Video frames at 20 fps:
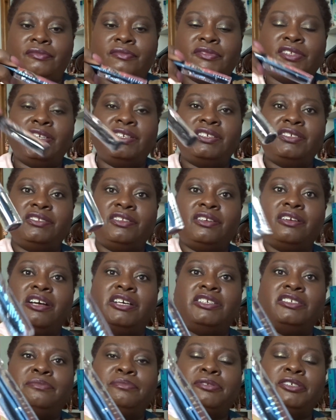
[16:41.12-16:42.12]
This is the
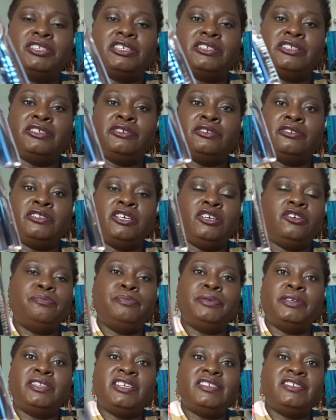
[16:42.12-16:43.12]
kind of product that
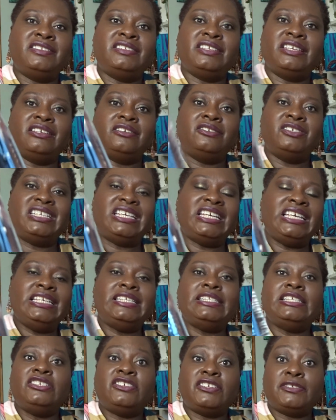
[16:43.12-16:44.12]
could
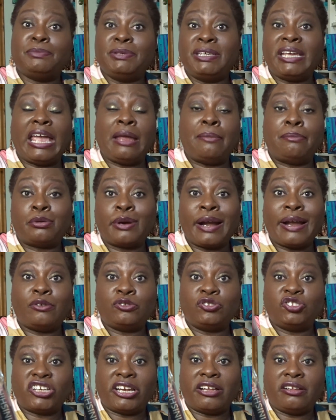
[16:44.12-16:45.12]
easily just be a brow
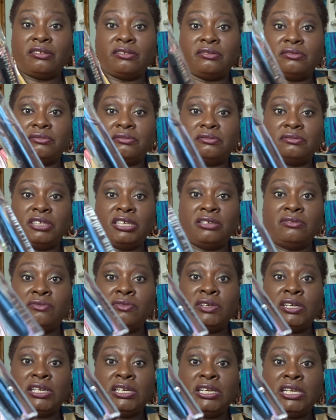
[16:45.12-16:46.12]
gel. It
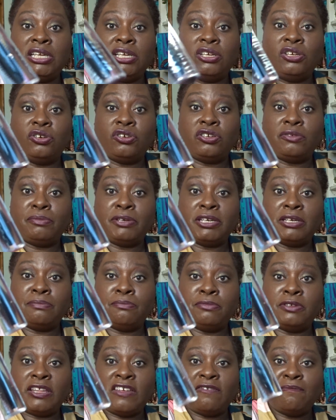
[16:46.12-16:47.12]
really could be,
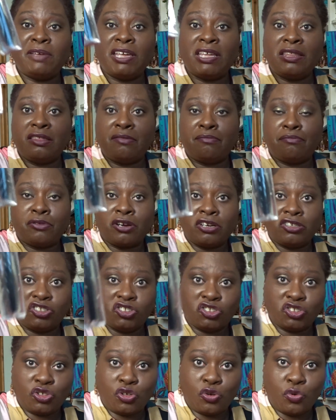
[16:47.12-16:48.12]
but they've made the
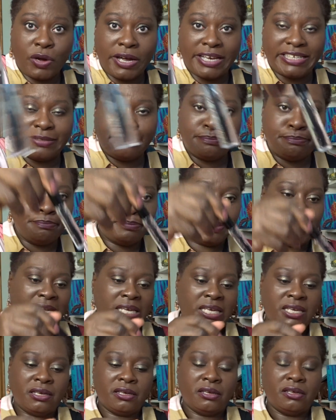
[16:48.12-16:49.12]
brush quite
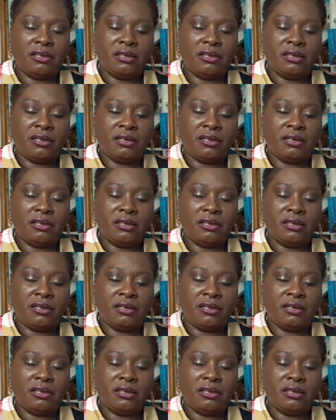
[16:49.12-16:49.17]
big.